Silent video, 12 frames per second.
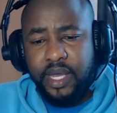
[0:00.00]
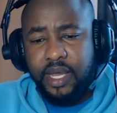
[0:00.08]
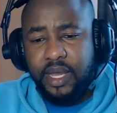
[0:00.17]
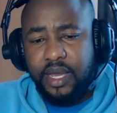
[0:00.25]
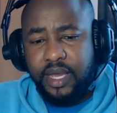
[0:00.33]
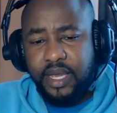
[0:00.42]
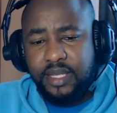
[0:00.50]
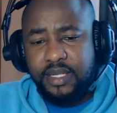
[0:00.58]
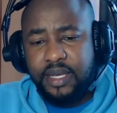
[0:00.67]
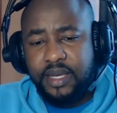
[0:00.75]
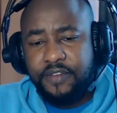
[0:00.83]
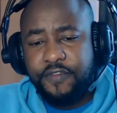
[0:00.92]
is
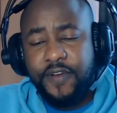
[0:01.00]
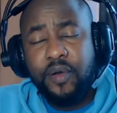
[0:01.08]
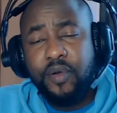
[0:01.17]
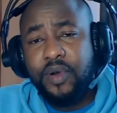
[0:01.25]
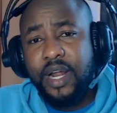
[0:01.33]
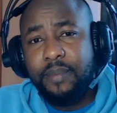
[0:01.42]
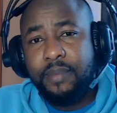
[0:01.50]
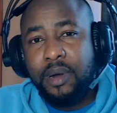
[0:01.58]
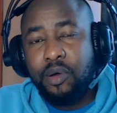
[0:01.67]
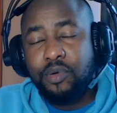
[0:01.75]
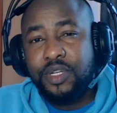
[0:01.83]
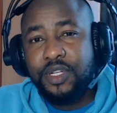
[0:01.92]
found
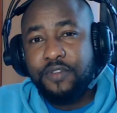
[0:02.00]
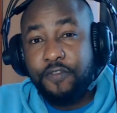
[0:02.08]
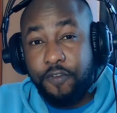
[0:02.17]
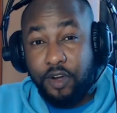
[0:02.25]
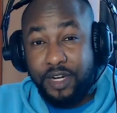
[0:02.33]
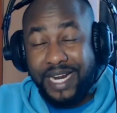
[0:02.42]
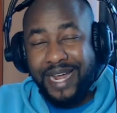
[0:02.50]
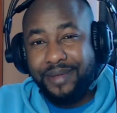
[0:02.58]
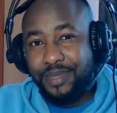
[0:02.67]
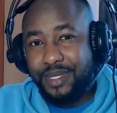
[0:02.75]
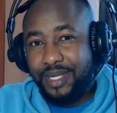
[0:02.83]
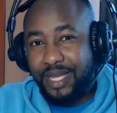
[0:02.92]
about four
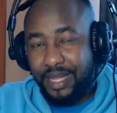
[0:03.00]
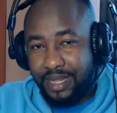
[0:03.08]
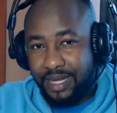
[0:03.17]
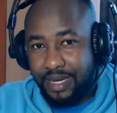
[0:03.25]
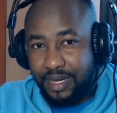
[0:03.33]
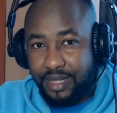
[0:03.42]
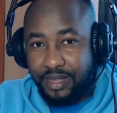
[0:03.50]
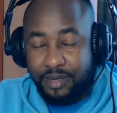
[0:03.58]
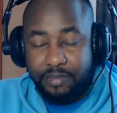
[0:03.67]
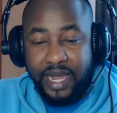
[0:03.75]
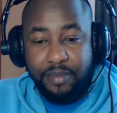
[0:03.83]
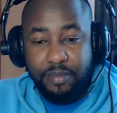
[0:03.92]
times in the
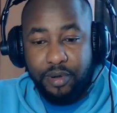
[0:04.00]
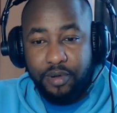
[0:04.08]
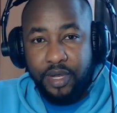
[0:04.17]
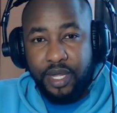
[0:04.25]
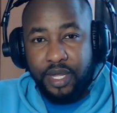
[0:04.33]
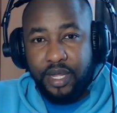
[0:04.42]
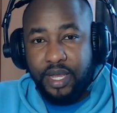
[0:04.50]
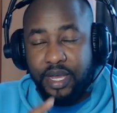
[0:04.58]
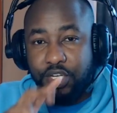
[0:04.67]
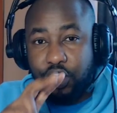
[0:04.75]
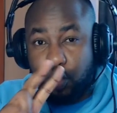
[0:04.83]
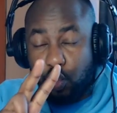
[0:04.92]
Bible.
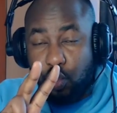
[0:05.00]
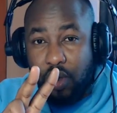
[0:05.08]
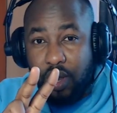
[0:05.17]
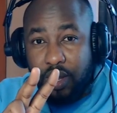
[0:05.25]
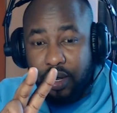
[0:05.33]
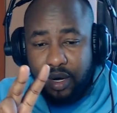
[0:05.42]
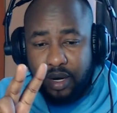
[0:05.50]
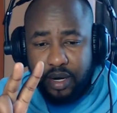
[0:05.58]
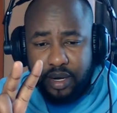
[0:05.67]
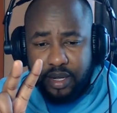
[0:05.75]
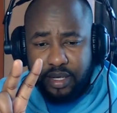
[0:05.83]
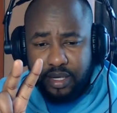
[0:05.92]
Two,
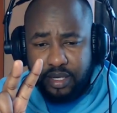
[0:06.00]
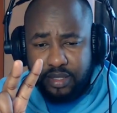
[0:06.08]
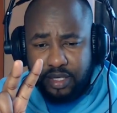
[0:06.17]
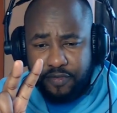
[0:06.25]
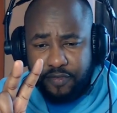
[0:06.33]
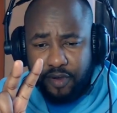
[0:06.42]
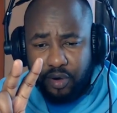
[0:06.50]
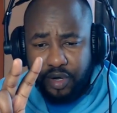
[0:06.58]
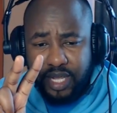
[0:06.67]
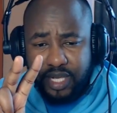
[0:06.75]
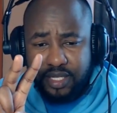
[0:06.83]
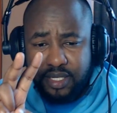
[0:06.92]
is it four?
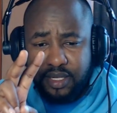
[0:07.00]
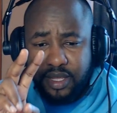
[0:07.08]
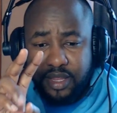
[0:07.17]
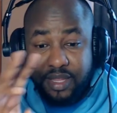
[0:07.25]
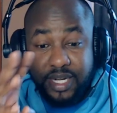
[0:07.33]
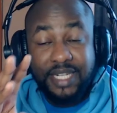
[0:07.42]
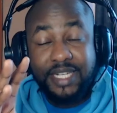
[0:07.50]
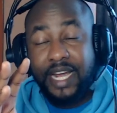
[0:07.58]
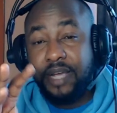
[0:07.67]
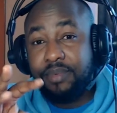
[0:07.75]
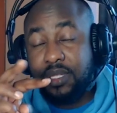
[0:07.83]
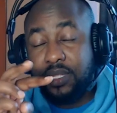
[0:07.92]
Yes. Three
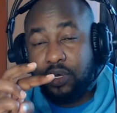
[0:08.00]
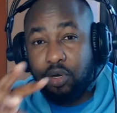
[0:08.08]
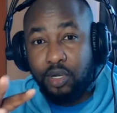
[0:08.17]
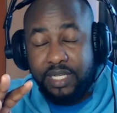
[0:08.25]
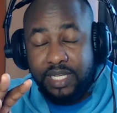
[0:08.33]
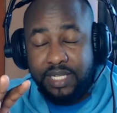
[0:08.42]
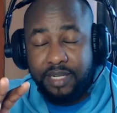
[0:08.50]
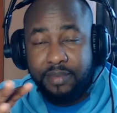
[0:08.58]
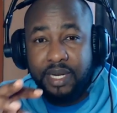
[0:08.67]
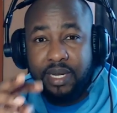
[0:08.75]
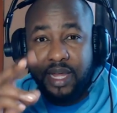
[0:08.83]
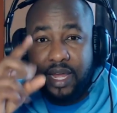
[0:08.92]
times in the Old
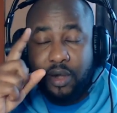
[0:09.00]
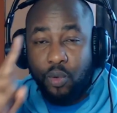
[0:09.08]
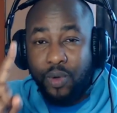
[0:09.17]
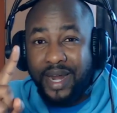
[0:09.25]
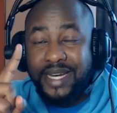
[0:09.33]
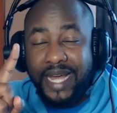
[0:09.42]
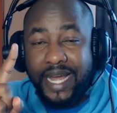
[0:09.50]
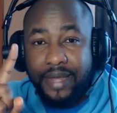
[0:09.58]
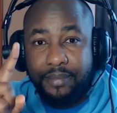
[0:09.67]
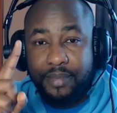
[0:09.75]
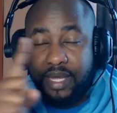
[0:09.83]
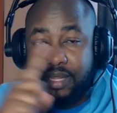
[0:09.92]
Testament and one
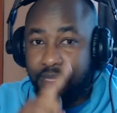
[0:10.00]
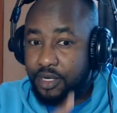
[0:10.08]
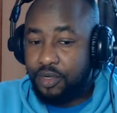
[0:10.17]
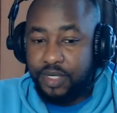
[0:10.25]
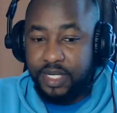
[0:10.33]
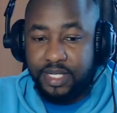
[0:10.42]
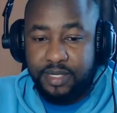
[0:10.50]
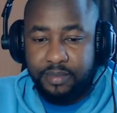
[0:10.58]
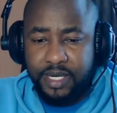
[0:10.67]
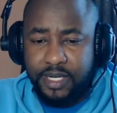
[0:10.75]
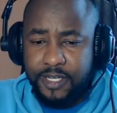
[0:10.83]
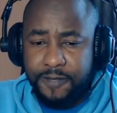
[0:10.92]
time in the New
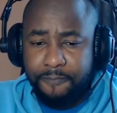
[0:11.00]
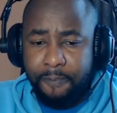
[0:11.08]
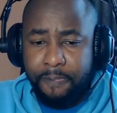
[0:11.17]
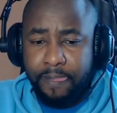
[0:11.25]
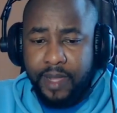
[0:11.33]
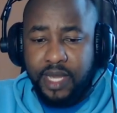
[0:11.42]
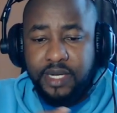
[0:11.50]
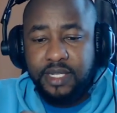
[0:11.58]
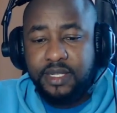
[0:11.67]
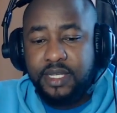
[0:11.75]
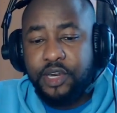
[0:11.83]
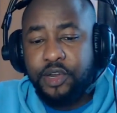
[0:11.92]
Testament. It is
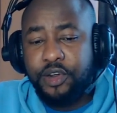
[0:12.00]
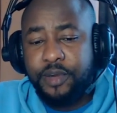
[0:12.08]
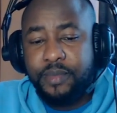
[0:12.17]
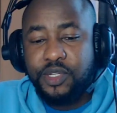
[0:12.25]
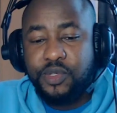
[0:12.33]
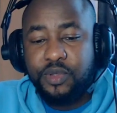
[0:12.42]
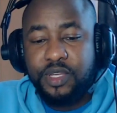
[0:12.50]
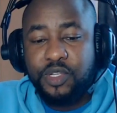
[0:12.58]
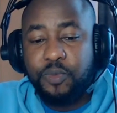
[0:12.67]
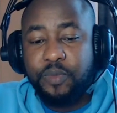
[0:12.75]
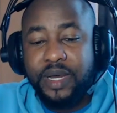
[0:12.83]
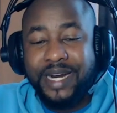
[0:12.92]
synonymous with the
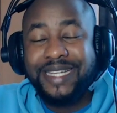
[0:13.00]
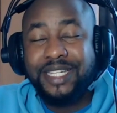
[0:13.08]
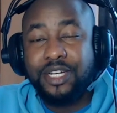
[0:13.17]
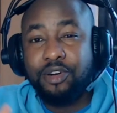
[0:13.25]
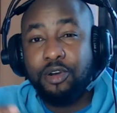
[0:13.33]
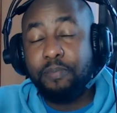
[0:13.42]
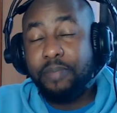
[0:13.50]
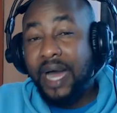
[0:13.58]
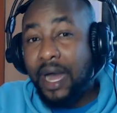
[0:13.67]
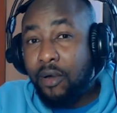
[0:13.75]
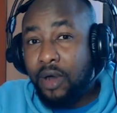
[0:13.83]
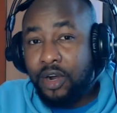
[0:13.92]
supernatural
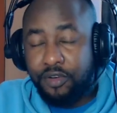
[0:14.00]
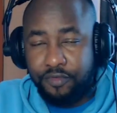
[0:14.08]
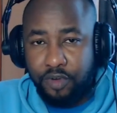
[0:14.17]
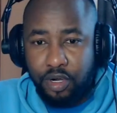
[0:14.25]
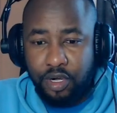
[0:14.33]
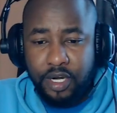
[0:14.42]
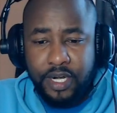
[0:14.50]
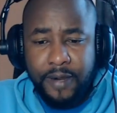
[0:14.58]
power of God